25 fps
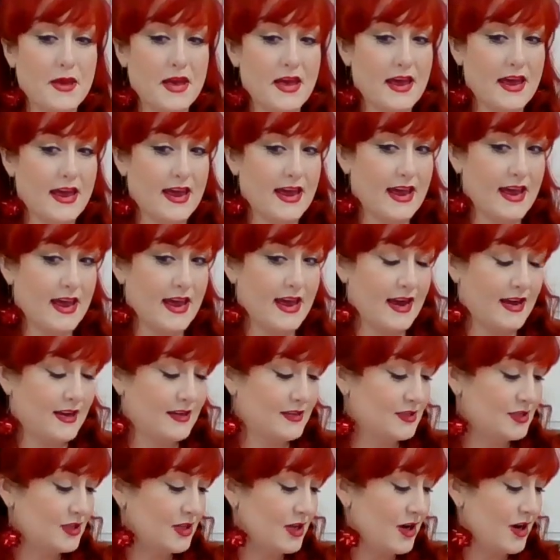
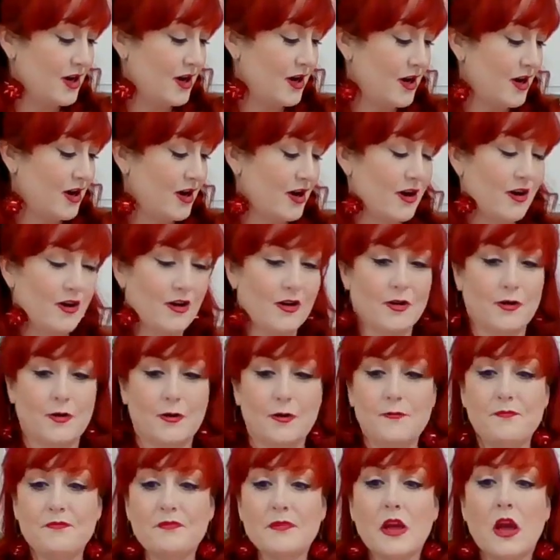big
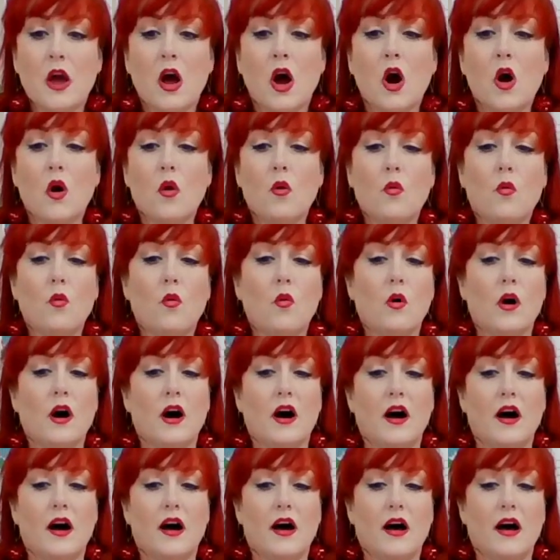toe.
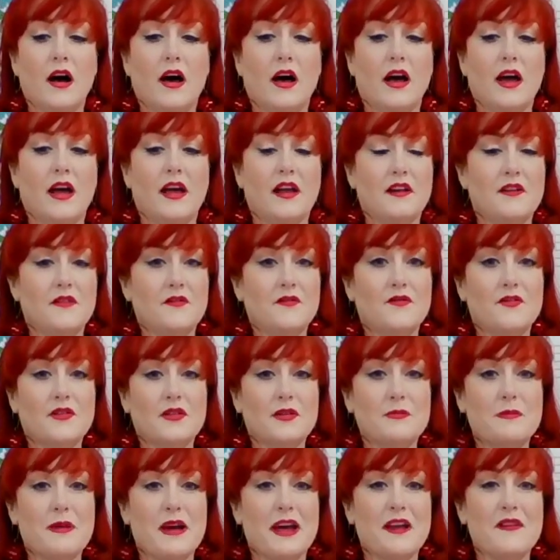One
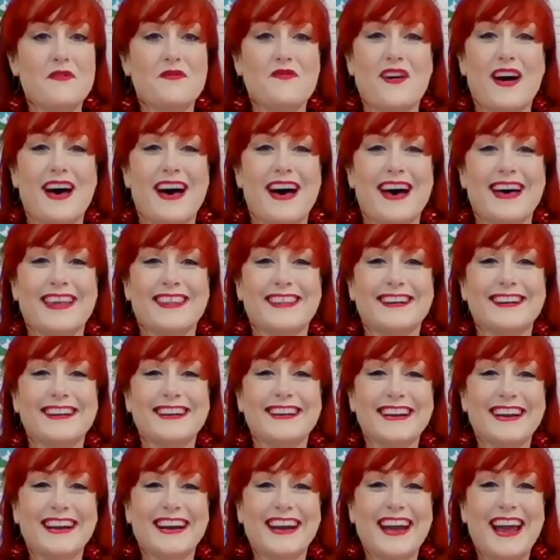for my
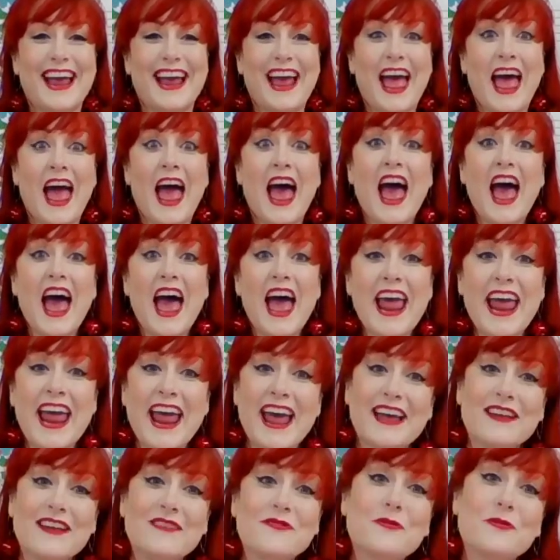father
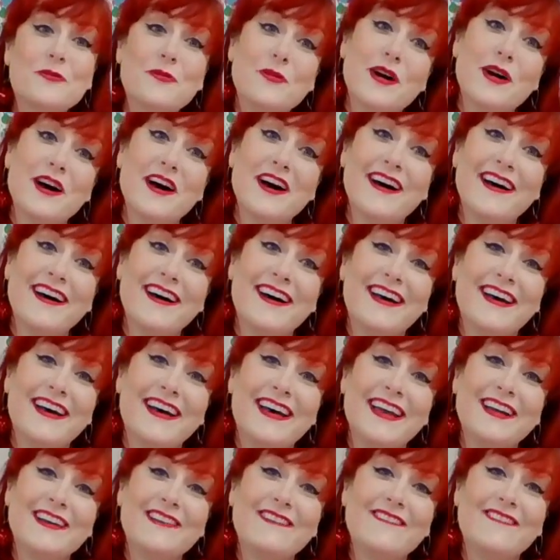and
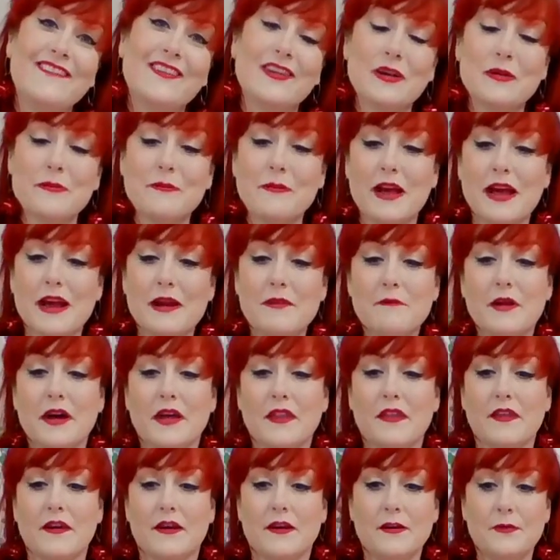one for my
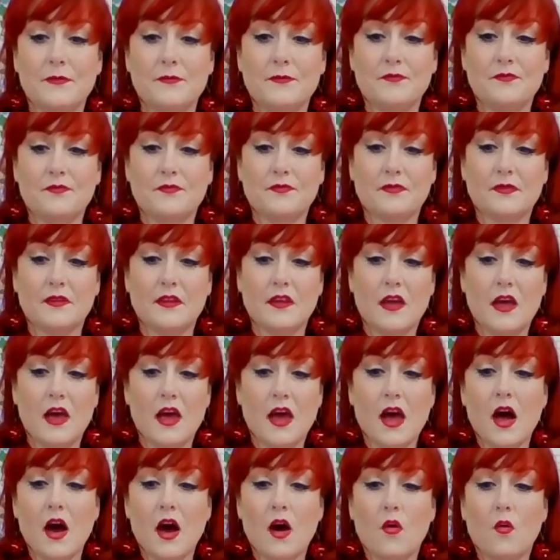mother.
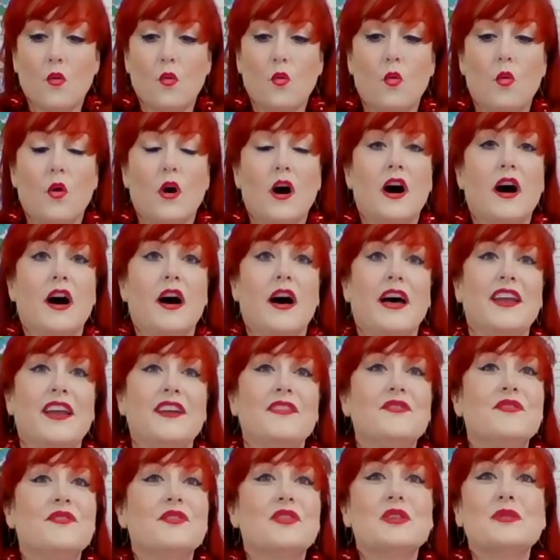
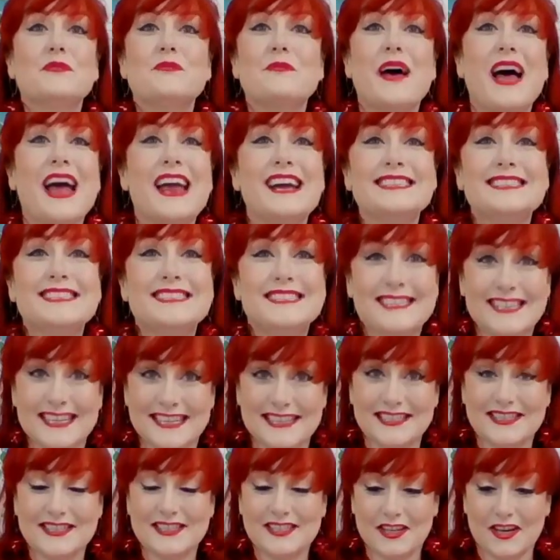One for my
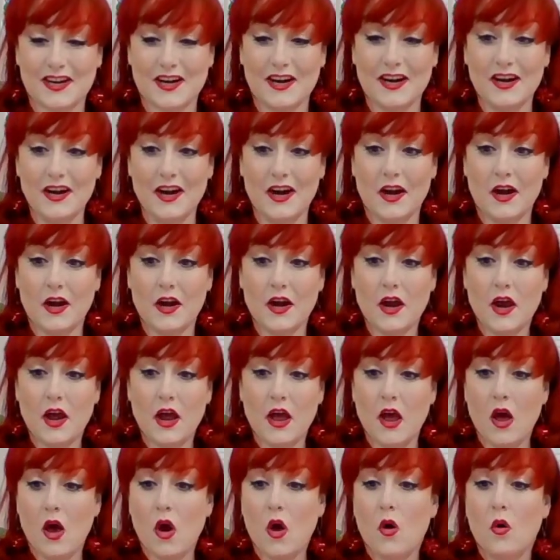sister.
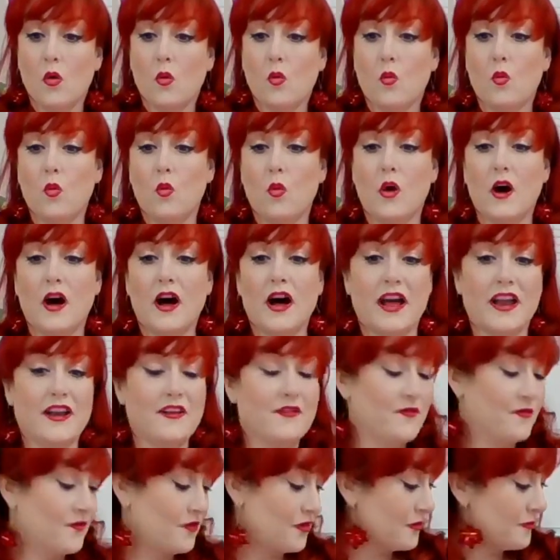
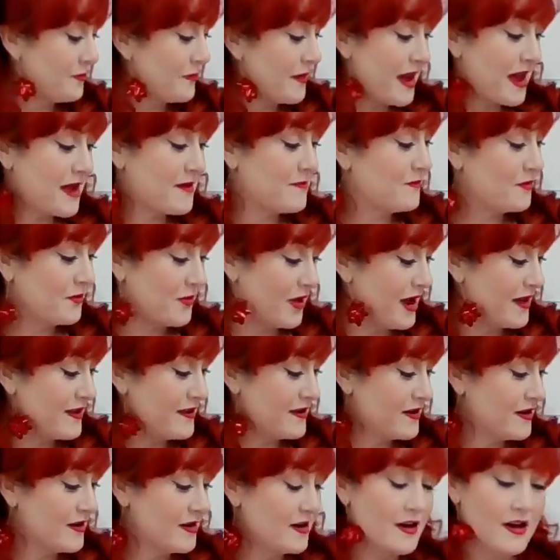One for my
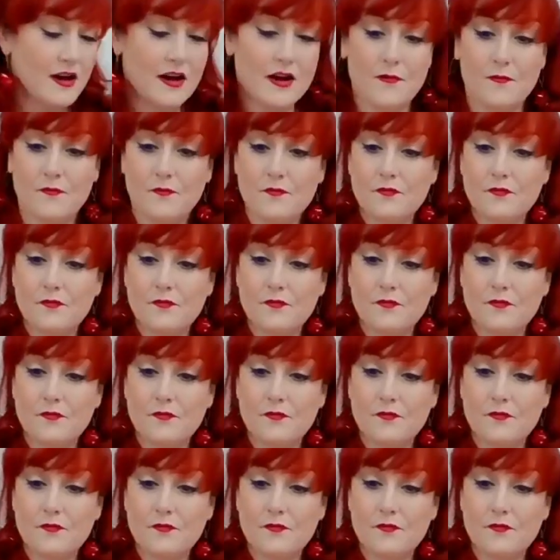brother.